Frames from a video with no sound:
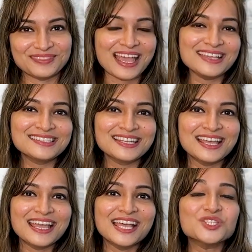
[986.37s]
Next
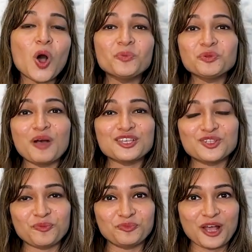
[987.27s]
is optimize
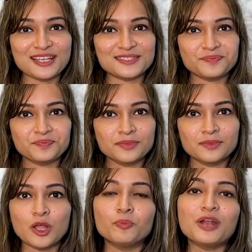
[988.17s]
your price.
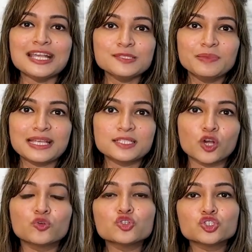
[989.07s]
Now, price plays a
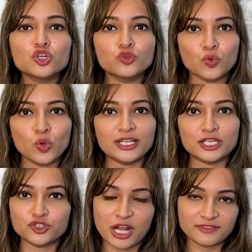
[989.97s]
crucial role
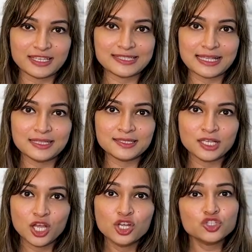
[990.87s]
in driving sales
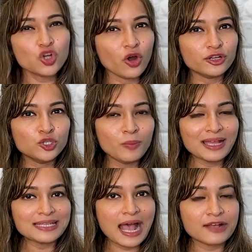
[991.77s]
Sure, you
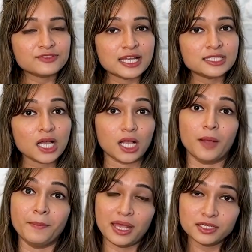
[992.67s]
might have set a
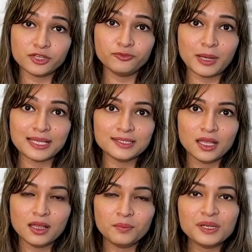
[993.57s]
competitive price,
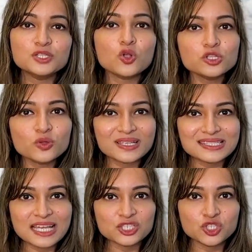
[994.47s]
but it's also
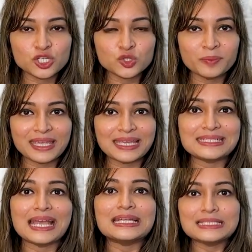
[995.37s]
essential to make
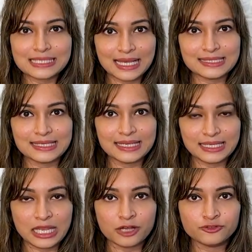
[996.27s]
it enticing
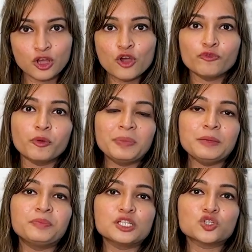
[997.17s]
enough for
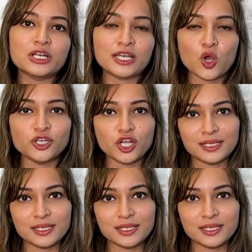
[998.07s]
people to click on your